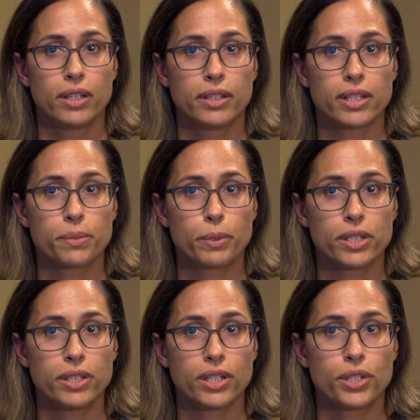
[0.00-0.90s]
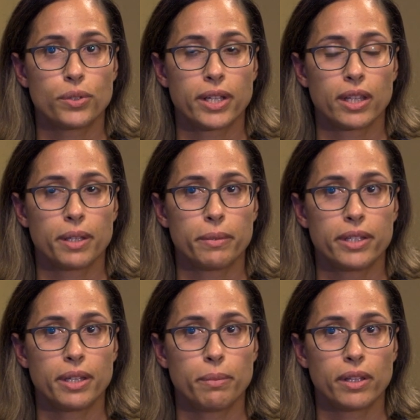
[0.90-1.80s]
Dense breast tissue can limit
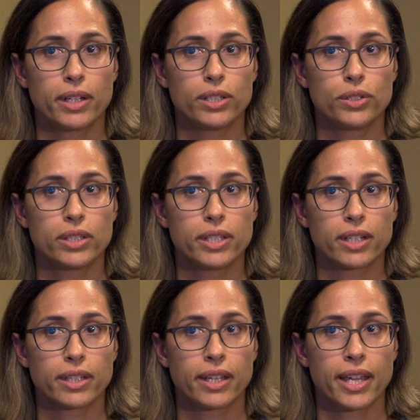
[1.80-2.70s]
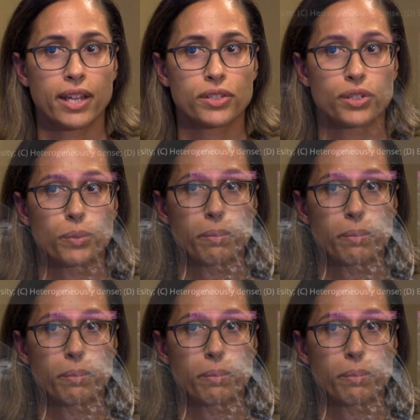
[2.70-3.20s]
the ability to detect a cancer with